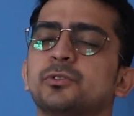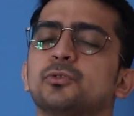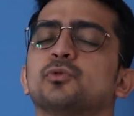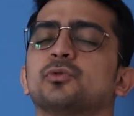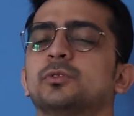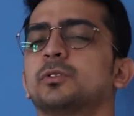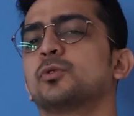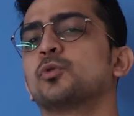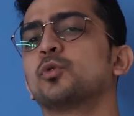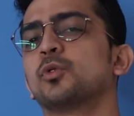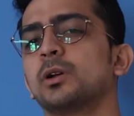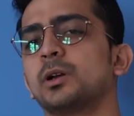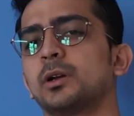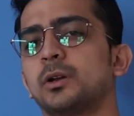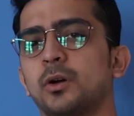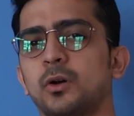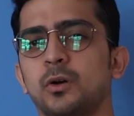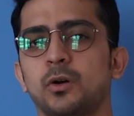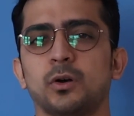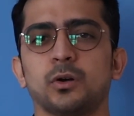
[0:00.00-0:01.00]
use a Google
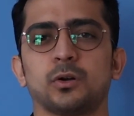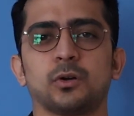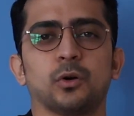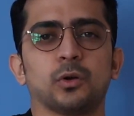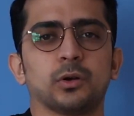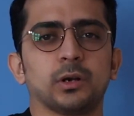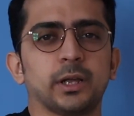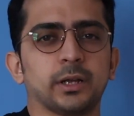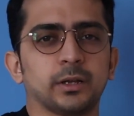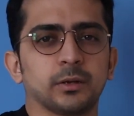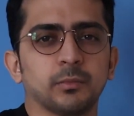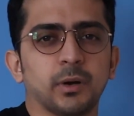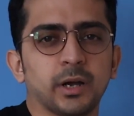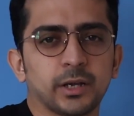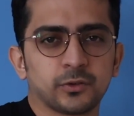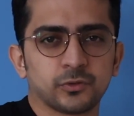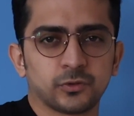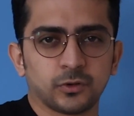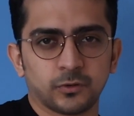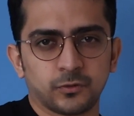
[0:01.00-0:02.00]
Doc or like a
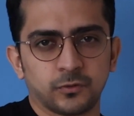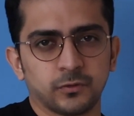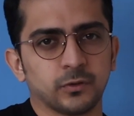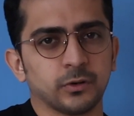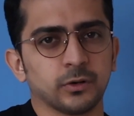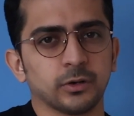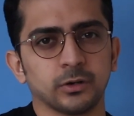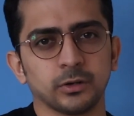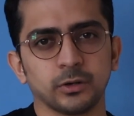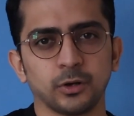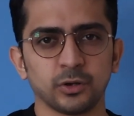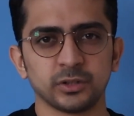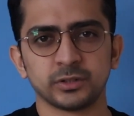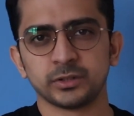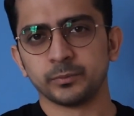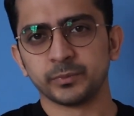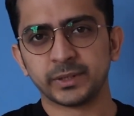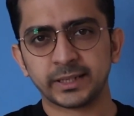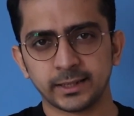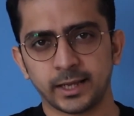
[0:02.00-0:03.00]
Microsoft Word or
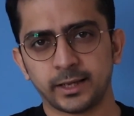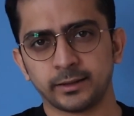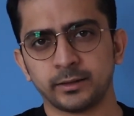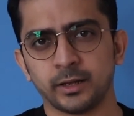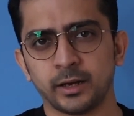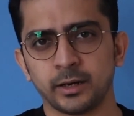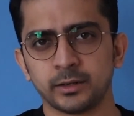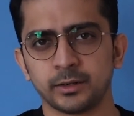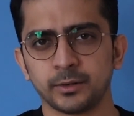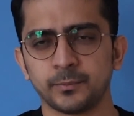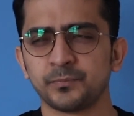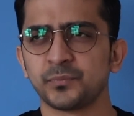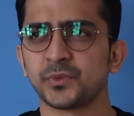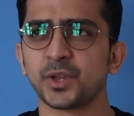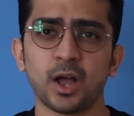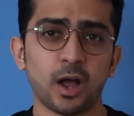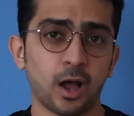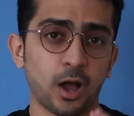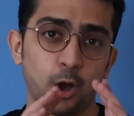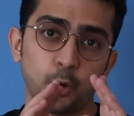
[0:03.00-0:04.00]
something like that.
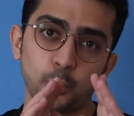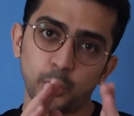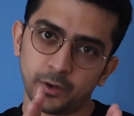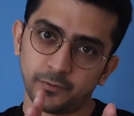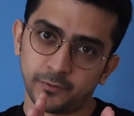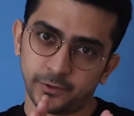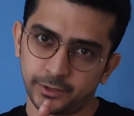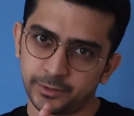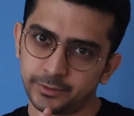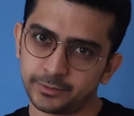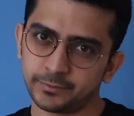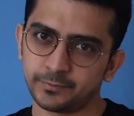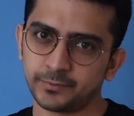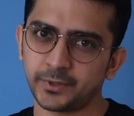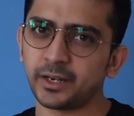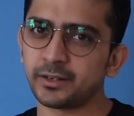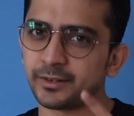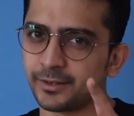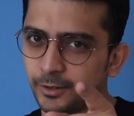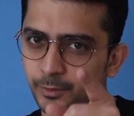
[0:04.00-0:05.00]
However,
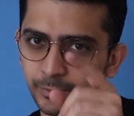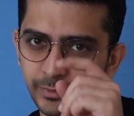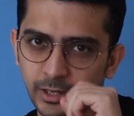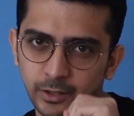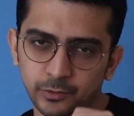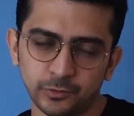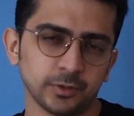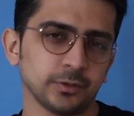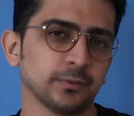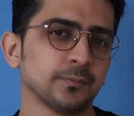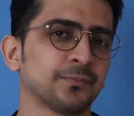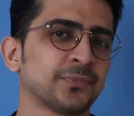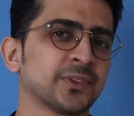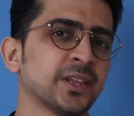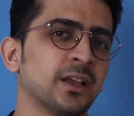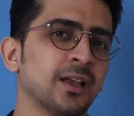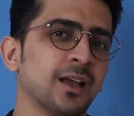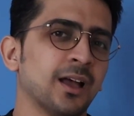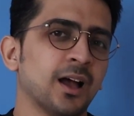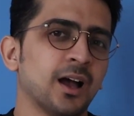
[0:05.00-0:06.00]
and hear me out,
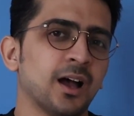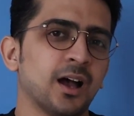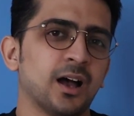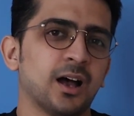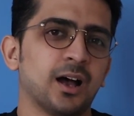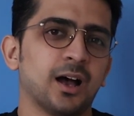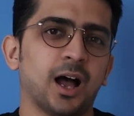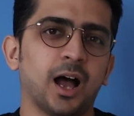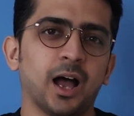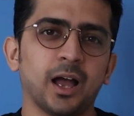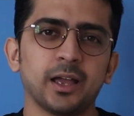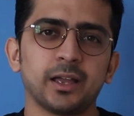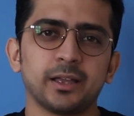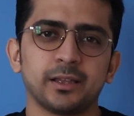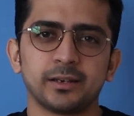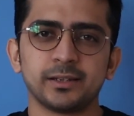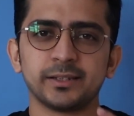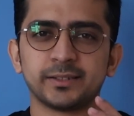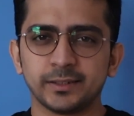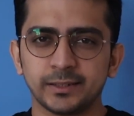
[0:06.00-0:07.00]
I
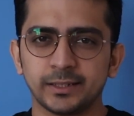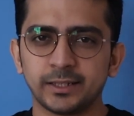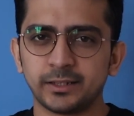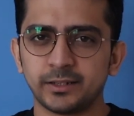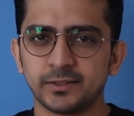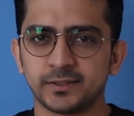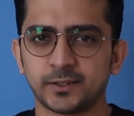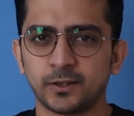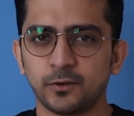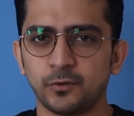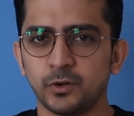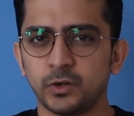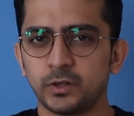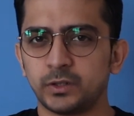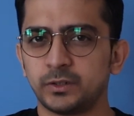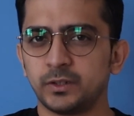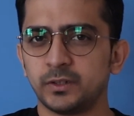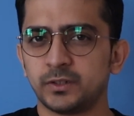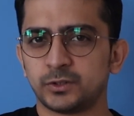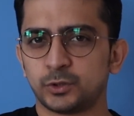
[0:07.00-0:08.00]
recently
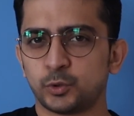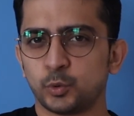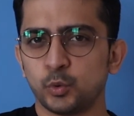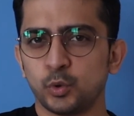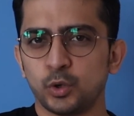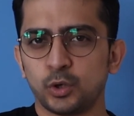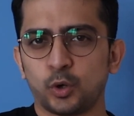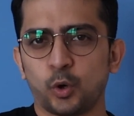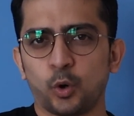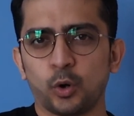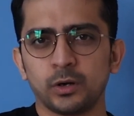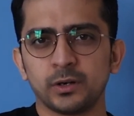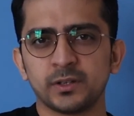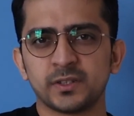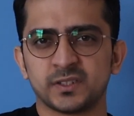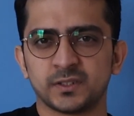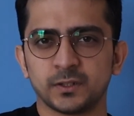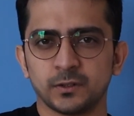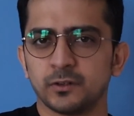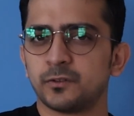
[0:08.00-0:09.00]
discovered this tool called
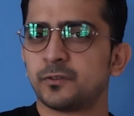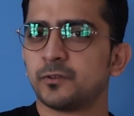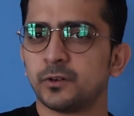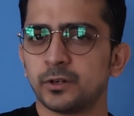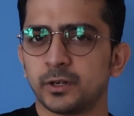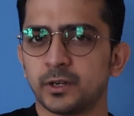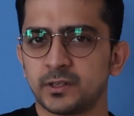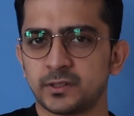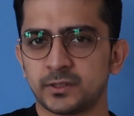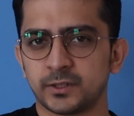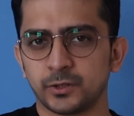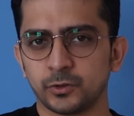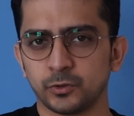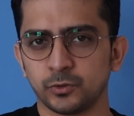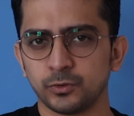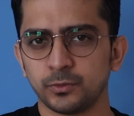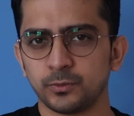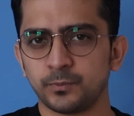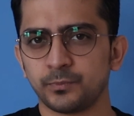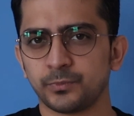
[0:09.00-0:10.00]
Surfer
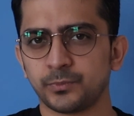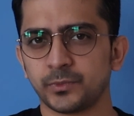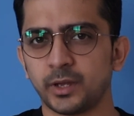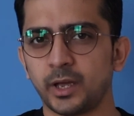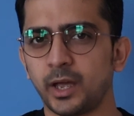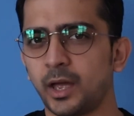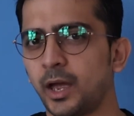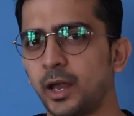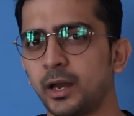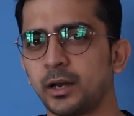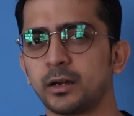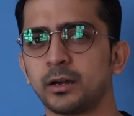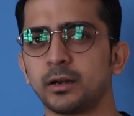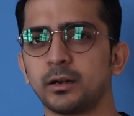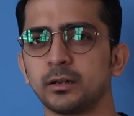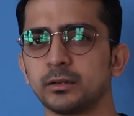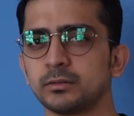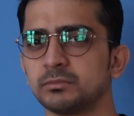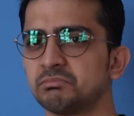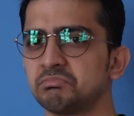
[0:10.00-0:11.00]
SEO,
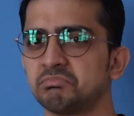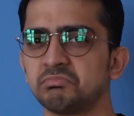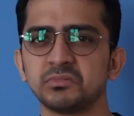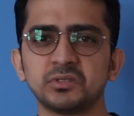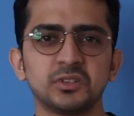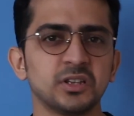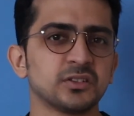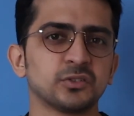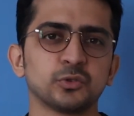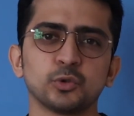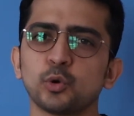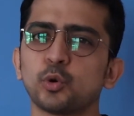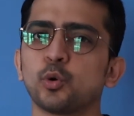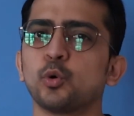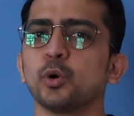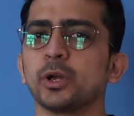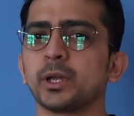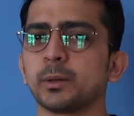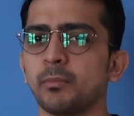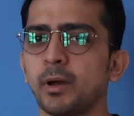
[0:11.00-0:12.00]
and there's no
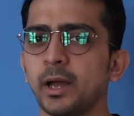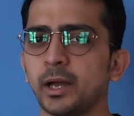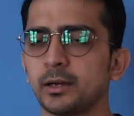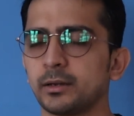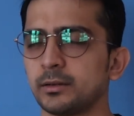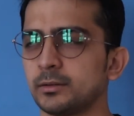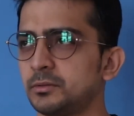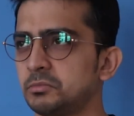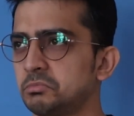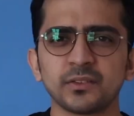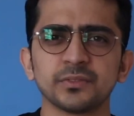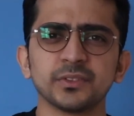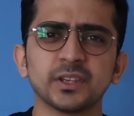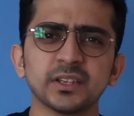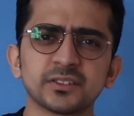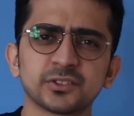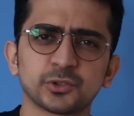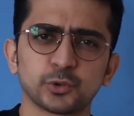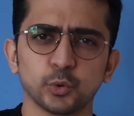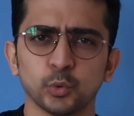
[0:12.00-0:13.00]
going back.
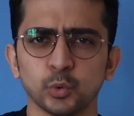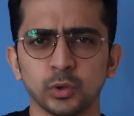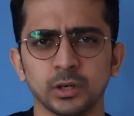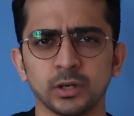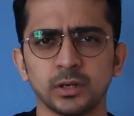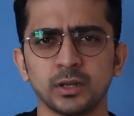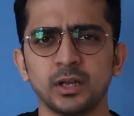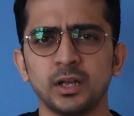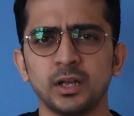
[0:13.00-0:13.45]
This tool